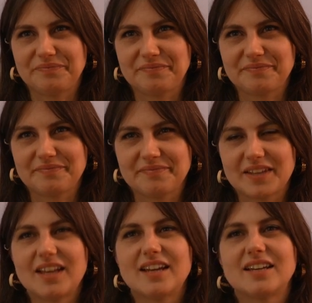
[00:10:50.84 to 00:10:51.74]
Okay.
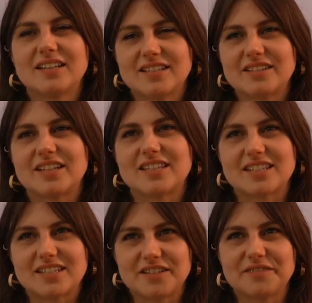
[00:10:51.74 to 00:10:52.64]
So this is the
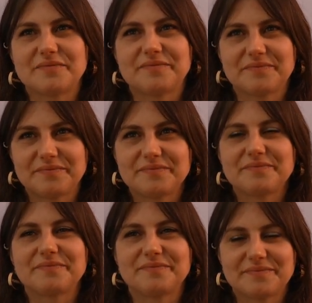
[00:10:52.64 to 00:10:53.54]
consent again,
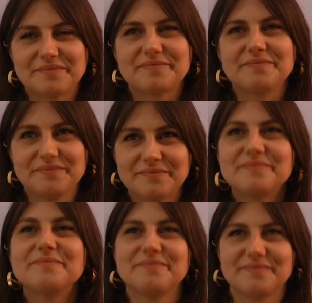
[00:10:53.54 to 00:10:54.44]
and making
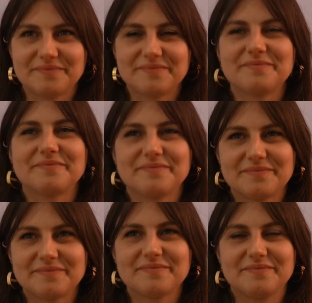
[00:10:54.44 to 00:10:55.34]
sure that it's
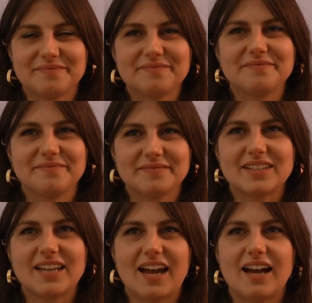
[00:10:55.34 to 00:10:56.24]
a safe environment.
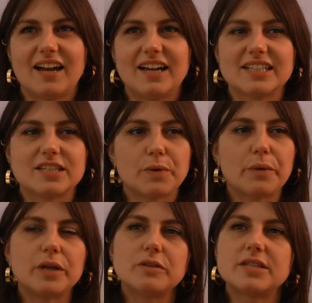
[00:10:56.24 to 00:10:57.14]
Yeah, and this is
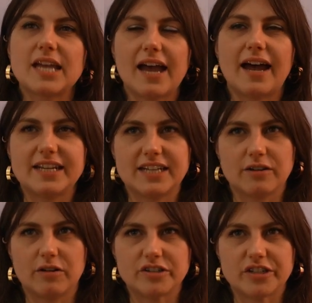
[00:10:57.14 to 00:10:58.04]
where we use the AI
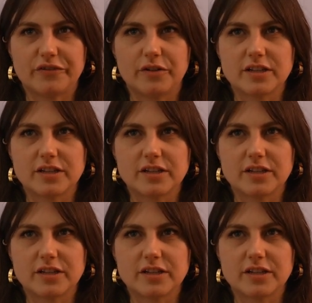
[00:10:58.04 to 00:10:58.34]
technology for.